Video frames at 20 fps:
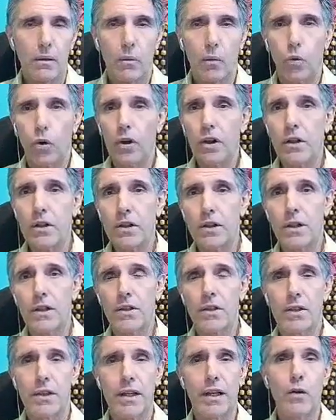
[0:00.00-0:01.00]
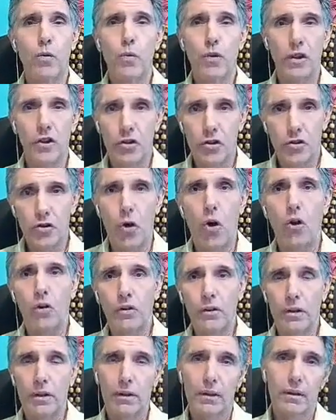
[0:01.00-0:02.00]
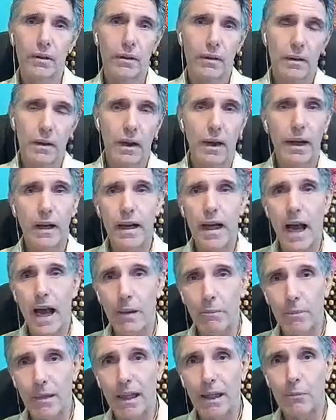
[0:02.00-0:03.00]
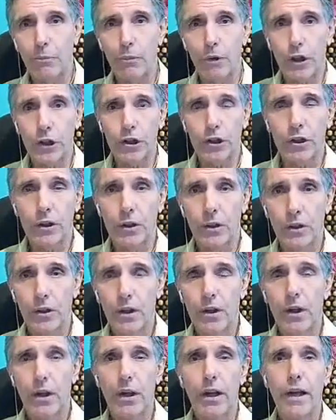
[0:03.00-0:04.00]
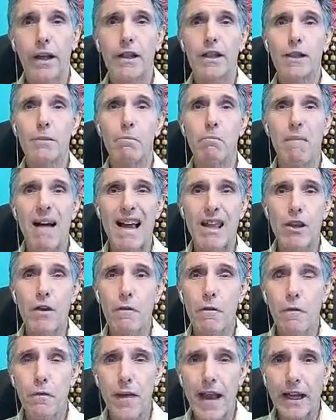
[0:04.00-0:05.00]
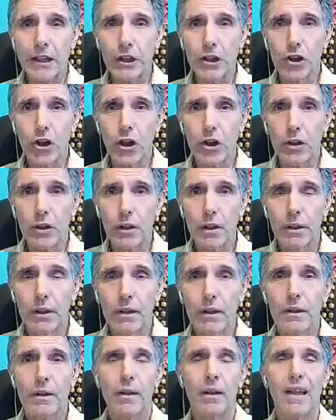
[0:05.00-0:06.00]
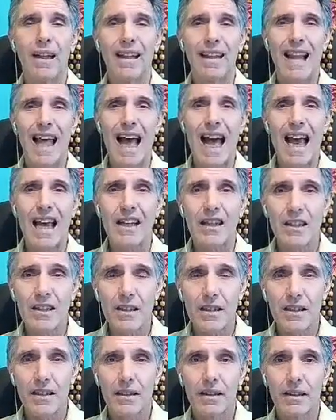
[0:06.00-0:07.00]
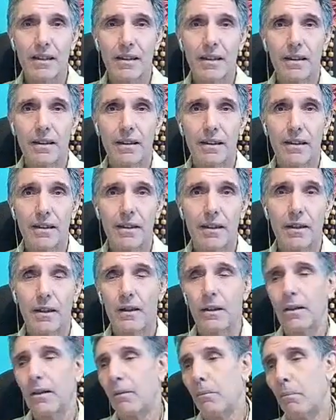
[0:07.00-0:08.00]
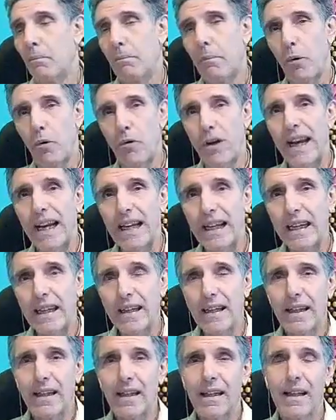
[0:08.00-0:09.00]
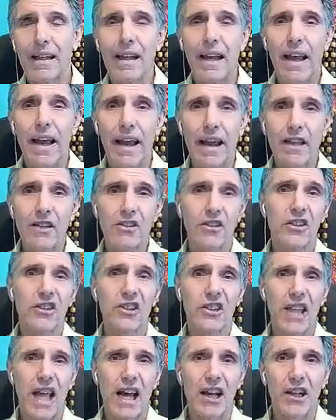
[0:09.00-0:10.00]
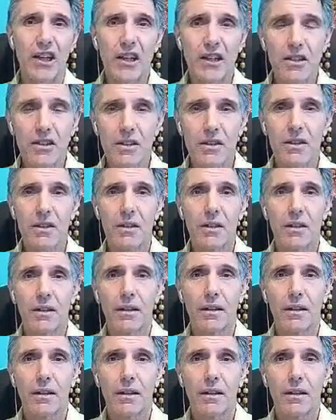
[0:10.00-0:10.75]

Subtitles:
what is this thing with salt and high blood pressure? It's manufactured lies paraded as studies